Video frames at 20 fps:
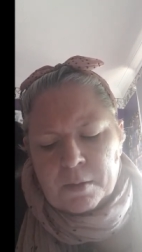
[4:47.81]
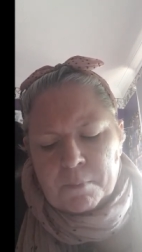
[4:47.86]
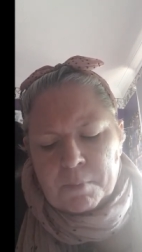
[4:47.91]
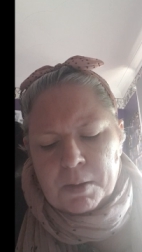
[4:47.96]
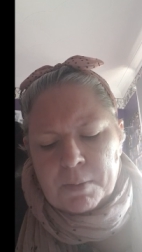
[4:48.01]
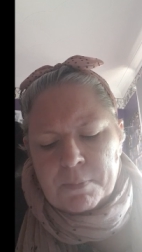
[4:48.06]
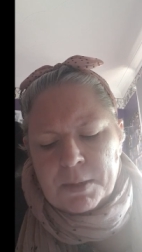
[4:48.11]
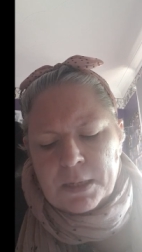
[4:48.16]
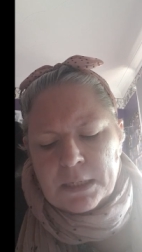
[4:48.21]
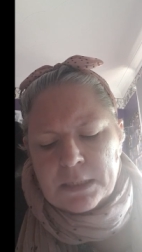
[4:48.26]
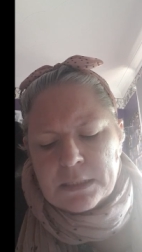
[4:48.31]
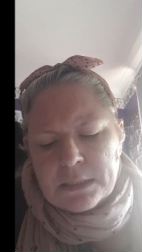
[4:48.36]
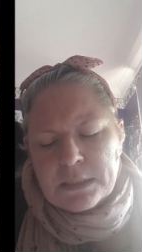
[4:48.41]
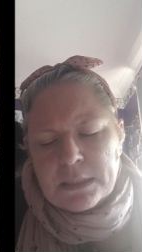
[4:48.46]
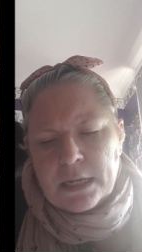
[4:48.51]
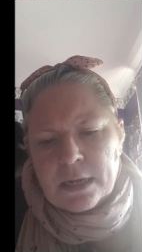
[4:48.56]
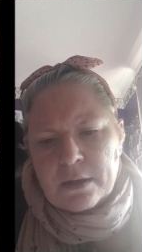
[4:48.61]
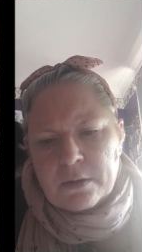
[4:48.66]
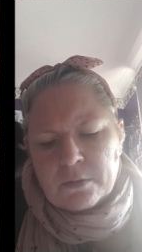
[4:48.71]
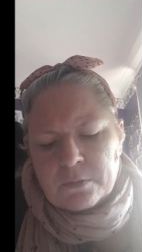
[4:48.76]
by being
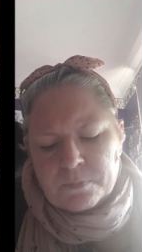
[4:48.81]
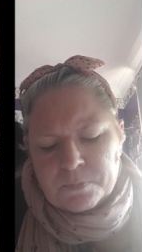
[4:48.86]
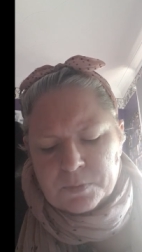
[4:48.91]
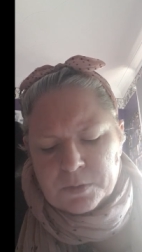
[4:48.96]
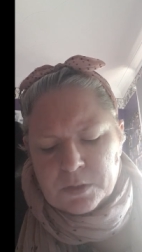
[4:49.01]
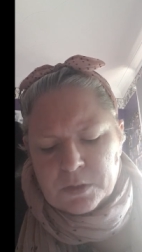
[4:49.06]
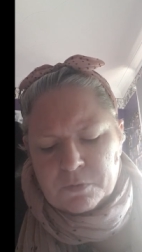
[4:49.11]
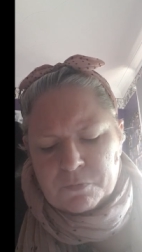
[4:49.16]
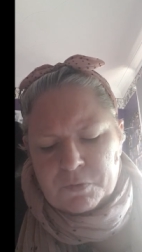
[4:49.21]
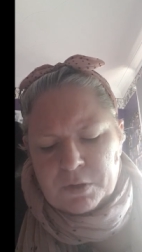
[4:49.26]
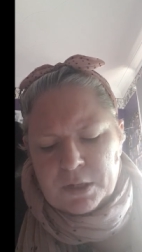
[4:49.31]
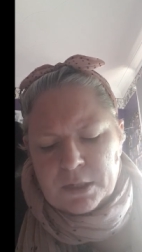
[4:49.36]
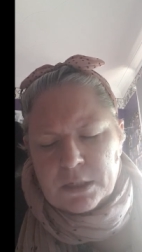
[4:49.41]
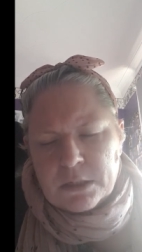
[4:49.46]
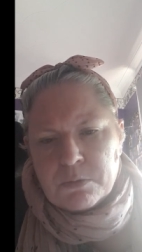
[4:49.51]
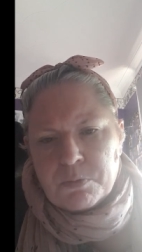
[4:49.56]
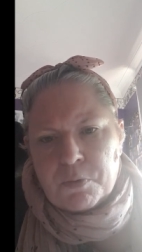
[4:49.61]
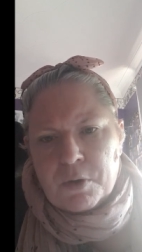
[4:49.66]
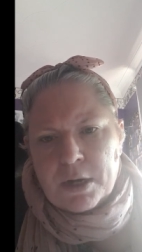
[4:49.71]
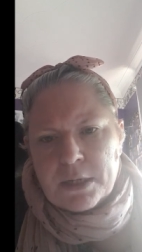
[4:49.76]
still to feel
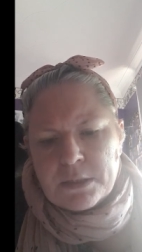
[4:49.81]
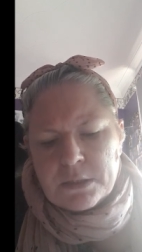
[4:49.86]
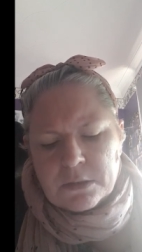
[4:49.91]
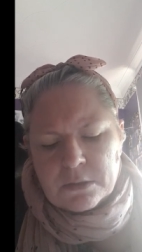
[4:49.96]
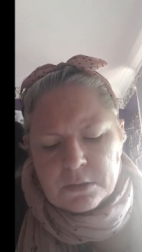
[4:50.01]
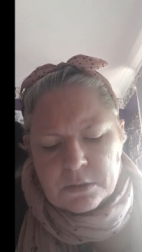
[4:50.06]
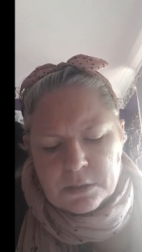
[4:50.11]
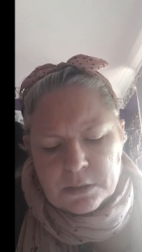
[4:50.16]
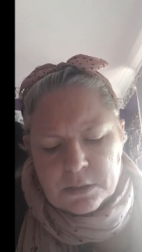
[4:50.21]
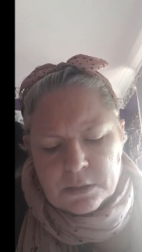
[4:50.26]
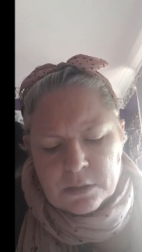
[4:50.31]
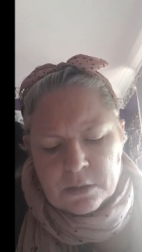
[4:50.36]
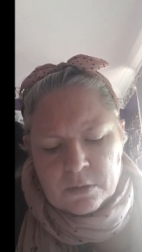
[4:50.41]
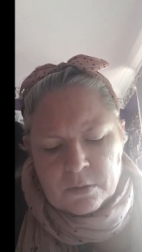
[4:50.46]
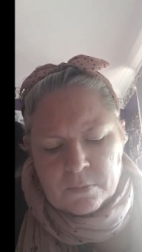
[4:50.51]
his presence,